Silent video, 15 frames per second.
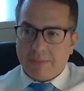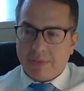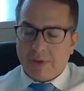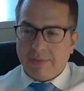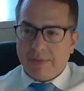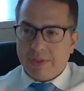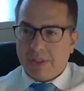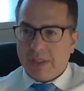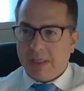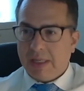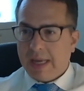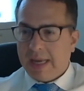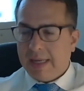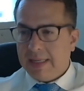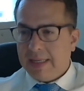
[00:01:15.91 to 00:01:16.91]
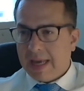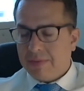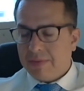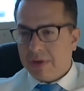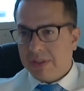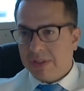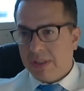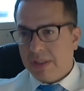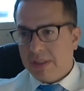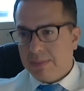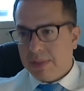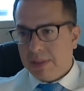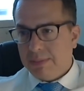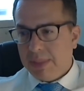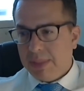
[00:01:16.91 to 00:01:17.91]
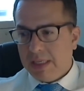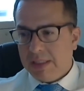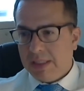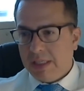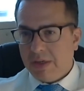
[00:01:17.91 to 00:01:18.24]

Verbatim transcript: previously and get ruxolitinib in the